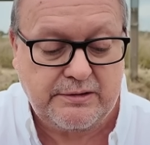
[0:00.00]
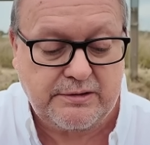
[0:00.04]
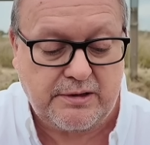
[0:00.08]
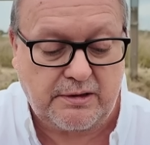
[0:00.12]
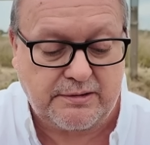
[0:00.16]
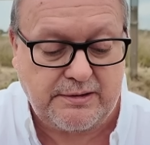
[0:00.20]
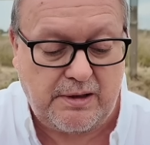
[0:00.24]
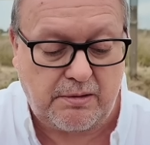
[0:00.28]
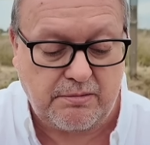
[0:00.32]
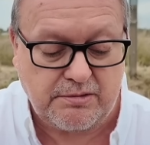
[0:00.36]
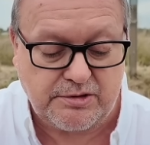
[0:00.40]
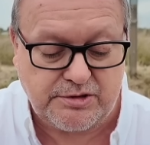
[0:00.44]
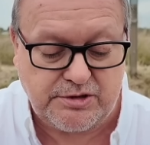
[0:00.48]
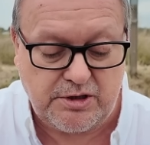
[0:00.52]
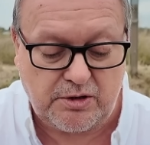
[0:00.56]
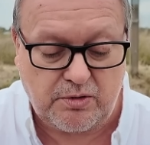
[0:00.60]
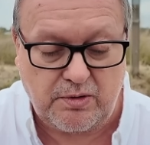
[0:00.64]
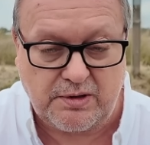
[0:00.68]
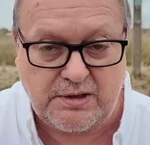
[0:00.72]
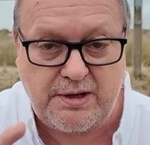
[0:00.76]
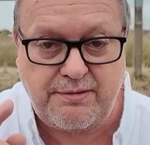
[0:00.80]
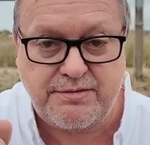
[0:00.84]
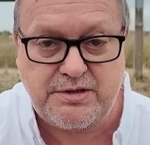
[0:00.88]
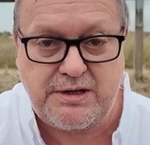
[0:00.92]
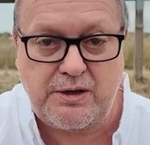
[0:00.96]
So I don't
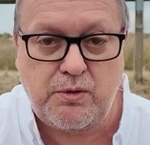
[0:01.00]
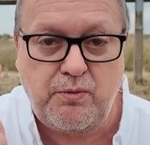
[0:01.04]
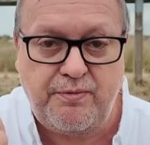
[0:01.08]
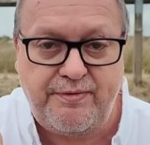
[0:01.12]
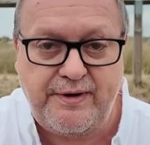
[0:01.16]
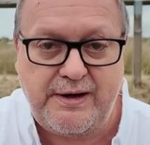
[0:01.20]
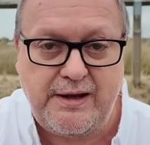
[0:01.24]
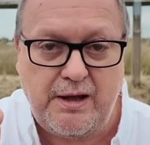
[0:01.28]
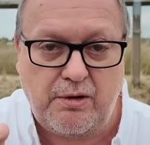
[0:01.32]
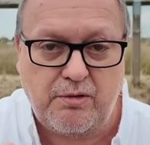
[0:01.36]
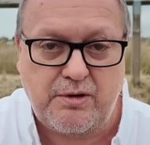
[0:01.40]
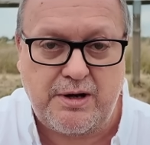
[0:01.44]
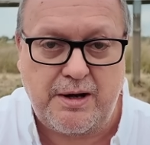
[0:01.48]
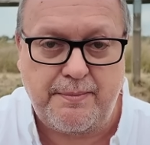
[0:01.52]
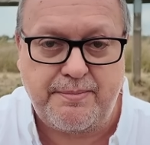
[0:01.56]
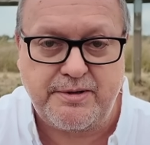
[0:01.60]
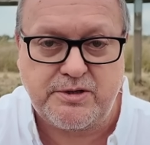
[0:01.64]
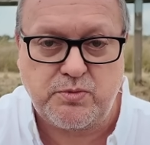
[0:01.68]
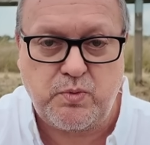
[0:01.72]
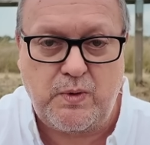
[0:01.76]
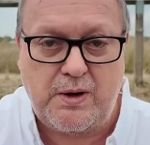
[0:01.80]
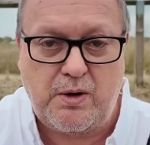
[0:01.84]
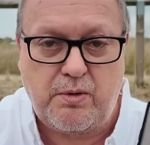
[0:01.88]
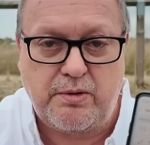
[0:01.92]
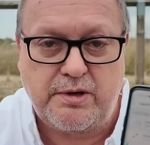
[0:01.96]
circle. It gives a little video clip
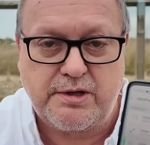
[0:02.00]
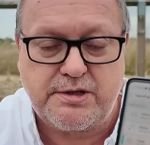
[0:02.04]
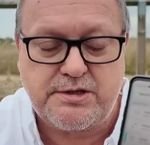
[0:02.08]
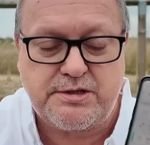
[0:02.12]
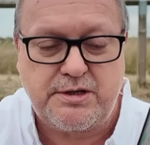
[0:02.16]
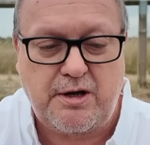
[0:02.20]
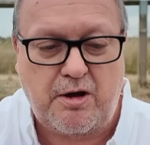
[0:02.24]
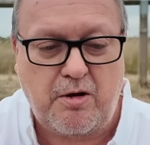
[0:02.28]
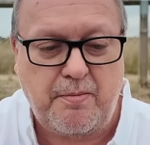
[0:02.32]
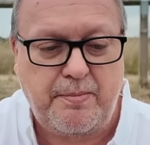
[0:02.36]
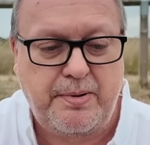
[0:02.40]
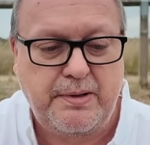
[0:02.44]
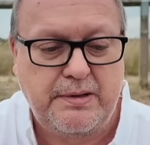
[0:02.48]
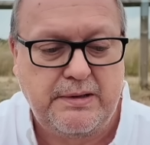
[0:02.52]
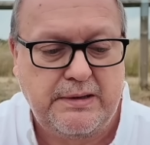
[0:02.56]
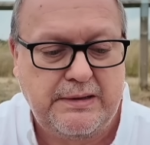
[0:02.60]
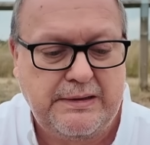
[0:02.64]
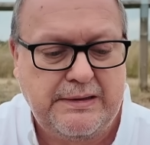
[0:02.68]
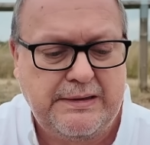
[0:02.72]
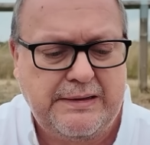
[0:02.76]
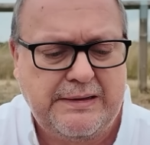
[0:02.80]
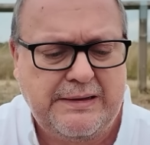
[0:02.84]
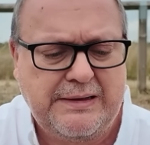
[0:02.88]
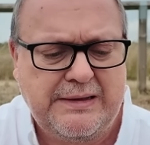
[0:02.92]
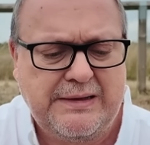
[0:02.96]
as well at the top.
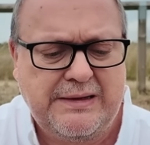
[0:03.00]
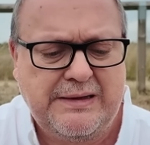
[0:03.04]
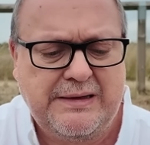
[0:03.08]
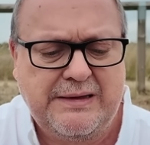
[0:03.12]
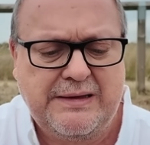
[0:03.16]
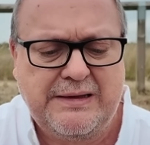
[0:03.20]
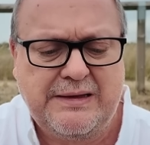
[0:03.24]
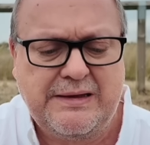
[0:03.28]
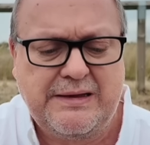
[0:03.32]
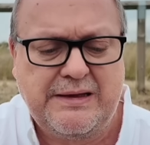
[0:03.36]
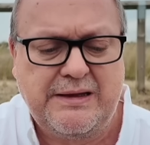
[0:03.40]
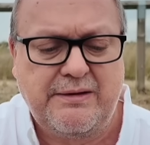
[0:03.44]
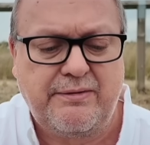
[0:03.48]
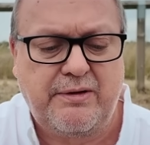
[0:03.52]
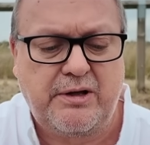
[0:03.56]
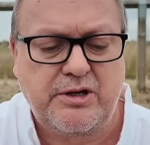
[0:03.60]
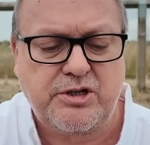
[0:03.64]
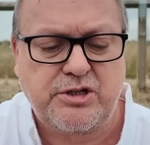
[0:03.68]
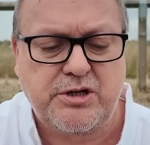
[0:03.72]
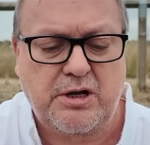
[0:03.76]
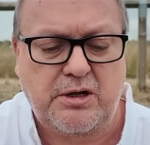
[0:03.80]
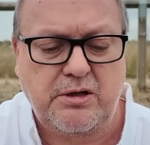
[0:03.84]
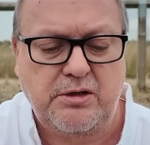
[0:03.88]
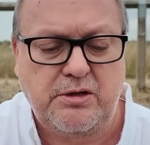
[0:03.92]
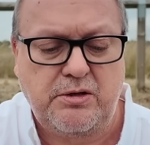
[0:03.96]
If I
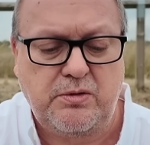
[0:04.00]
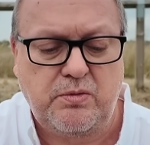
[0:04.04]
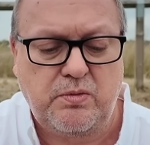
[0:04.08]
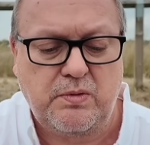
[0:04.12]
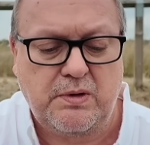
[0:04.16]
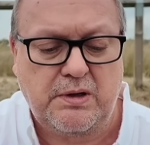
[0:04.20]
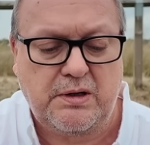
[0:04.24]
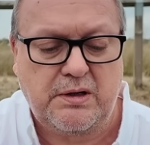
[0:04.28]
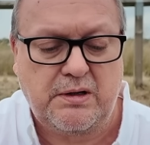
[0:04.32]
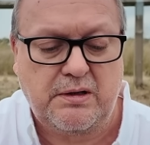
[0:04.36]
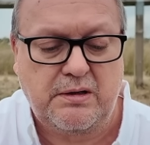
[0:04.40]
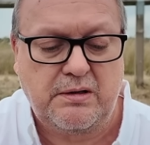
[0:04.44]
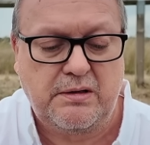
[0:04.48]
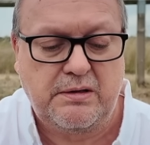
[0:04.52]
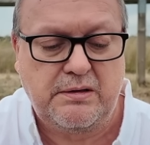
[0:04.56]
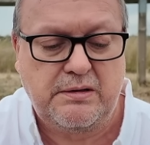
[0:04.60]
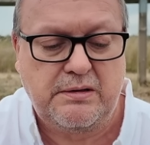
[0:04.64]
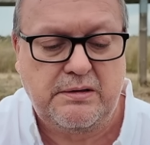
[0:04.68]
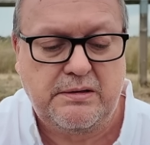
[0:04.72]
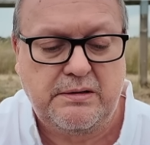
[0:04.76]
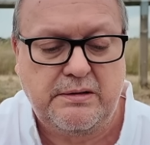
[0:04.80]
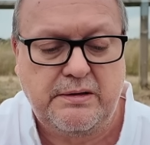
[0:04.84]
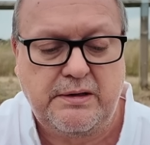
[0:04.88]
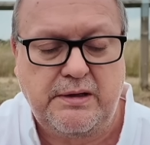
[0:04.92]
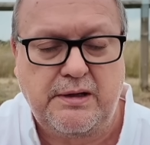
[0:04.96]
show you, there
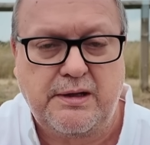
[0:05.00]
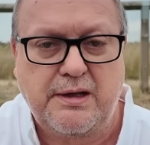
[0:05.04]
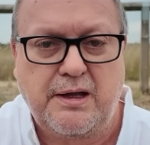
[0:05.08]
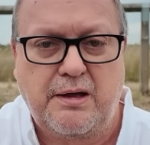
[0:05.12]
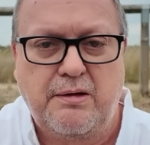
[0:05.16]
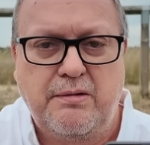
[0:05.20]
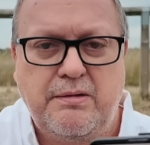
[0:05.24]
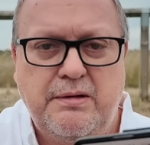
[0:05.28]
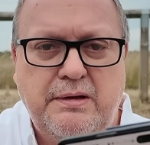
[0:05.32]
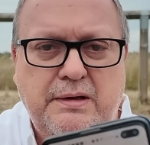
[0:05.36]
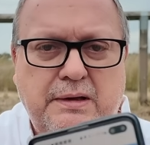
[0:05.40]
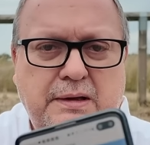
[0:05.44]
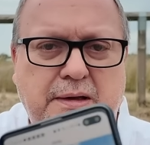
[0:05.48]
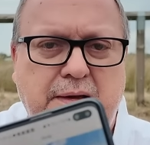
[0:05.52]
you go.